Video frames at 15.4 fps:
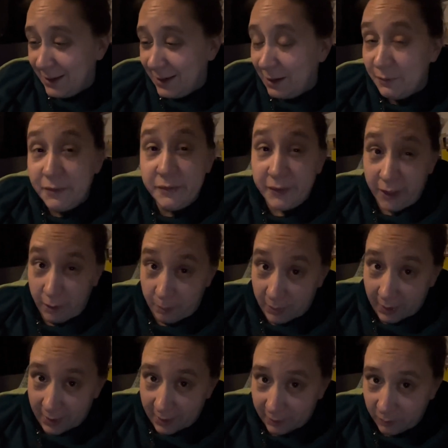I feel very
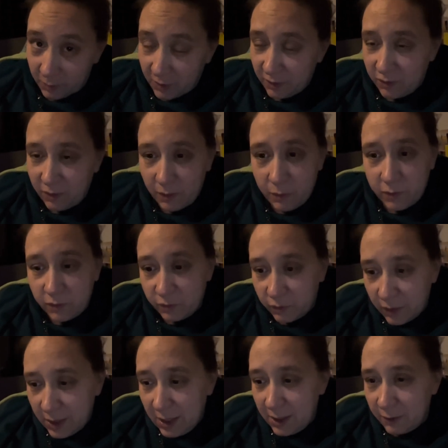bad, because I was
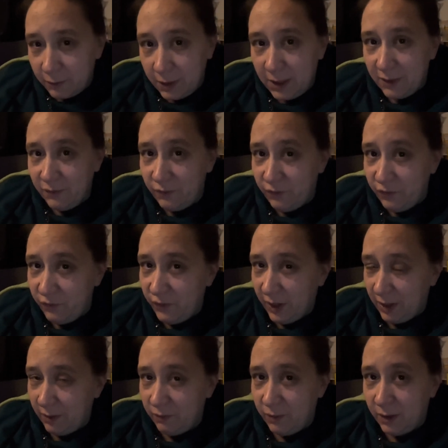really, really
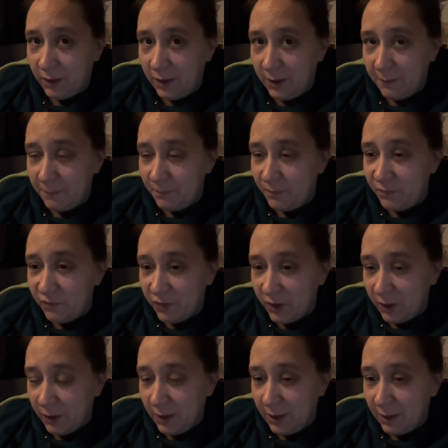very, very,
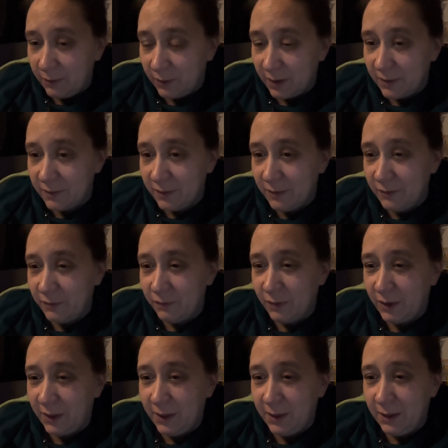very aggressive,
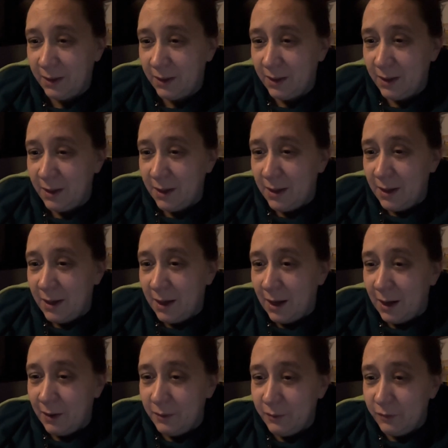very
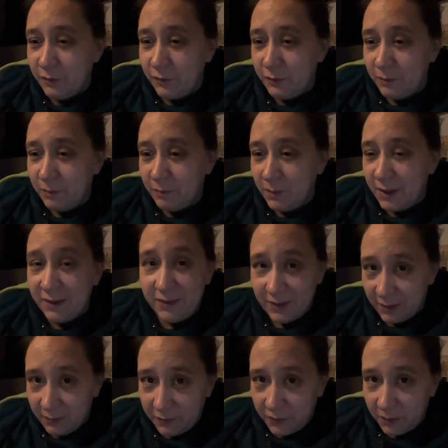out of
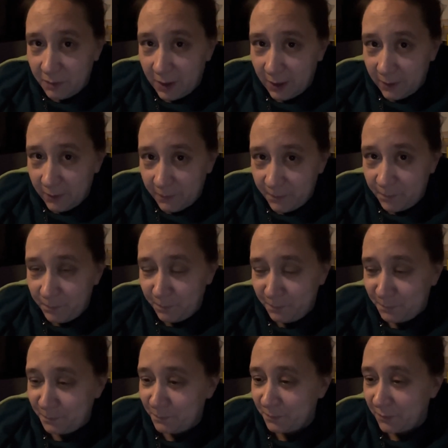myself somehow.
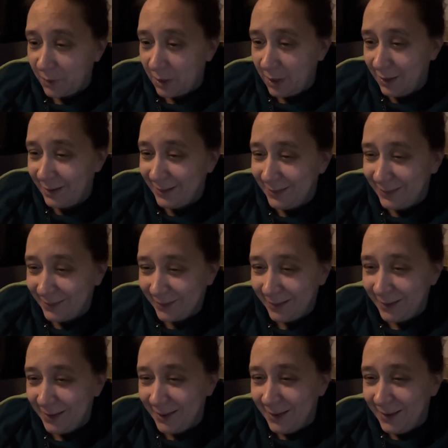And
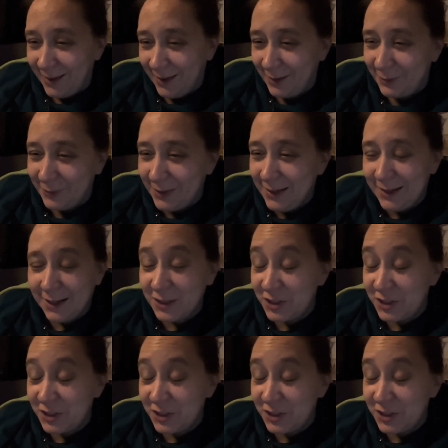I